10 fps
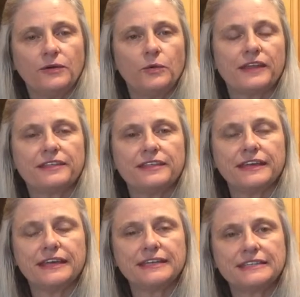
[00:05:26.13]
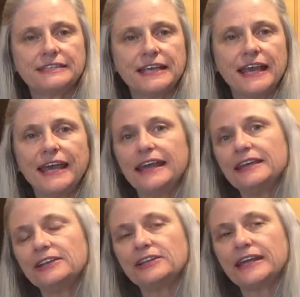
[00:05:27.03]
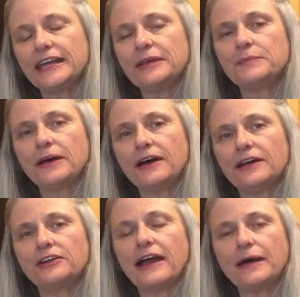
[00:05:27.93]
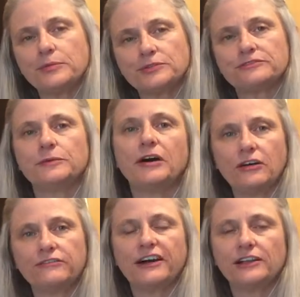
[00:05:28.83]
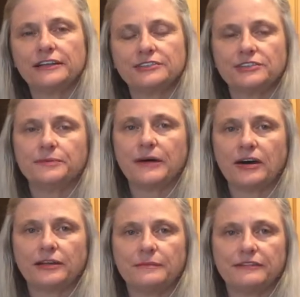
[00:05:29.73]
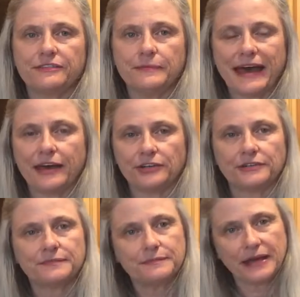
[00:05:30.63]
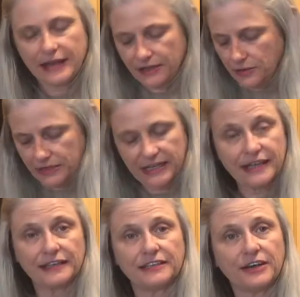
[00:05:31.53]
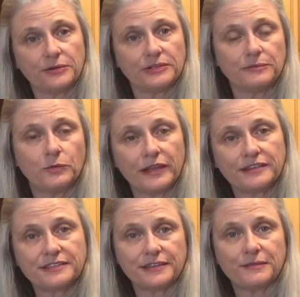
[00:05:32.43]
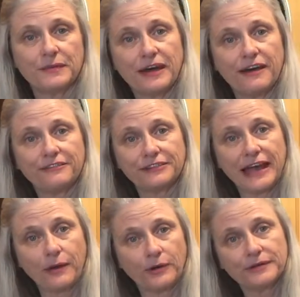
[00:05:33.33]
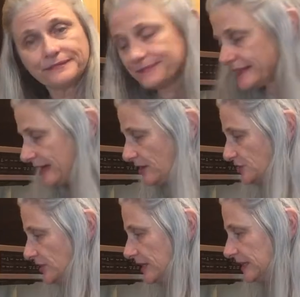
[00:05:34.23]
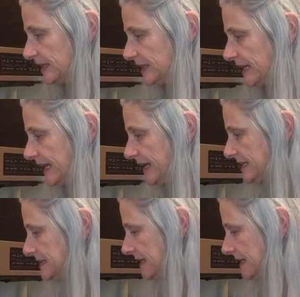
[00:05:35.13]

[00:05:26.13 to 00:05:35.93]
with this, it'll keep your apples from all falling to the bottom of the batter by going ahead and coating them with some flour. There's you a little hint.